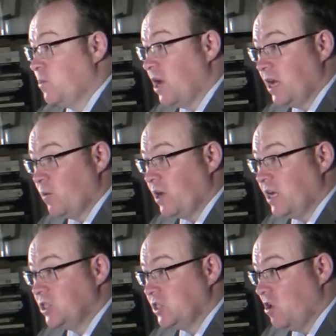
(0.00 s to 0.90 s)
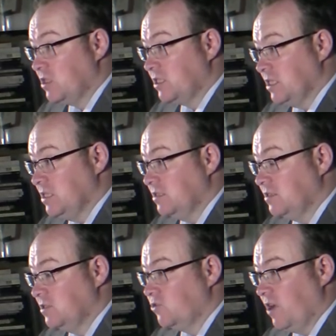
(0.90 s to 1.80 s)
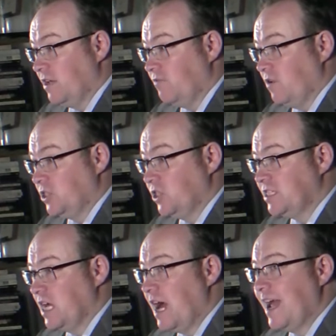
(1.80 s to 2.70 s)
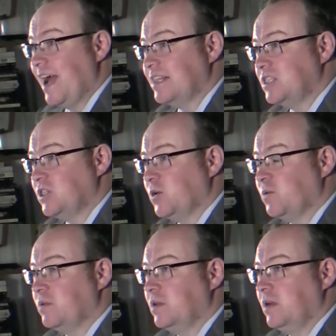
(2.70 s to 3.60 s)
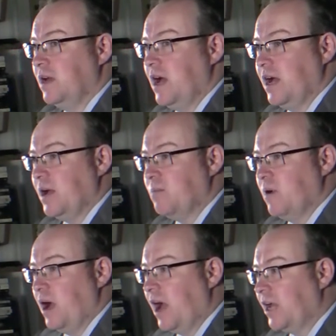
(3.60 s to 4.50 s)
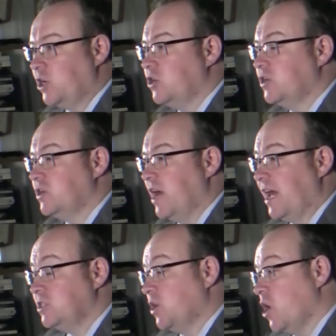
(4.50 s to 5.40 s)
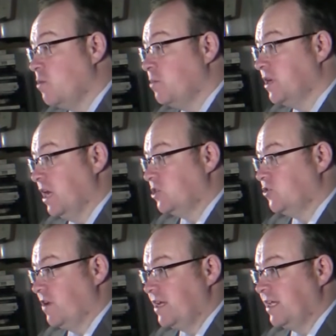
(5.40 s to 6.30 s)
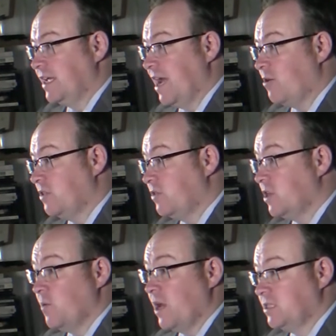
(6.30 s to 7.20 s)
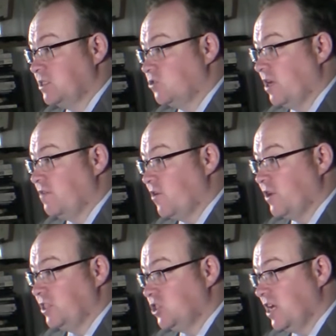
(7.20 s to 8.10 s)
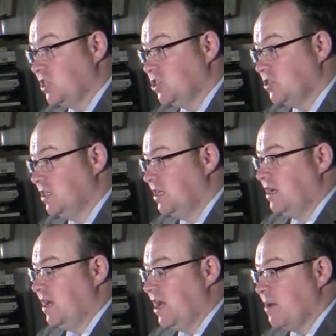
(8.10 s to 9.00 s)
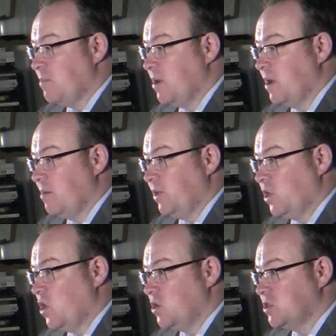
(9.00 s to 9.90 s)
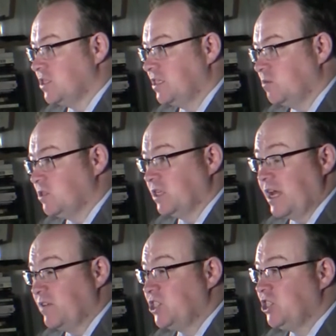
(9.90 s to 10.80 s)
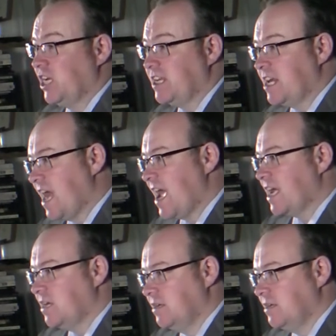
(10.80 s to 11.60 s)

I started trading foreign exchange, I had to open a trading account in the US to trade foreign exchange. Because there was a kind of a chicken and egg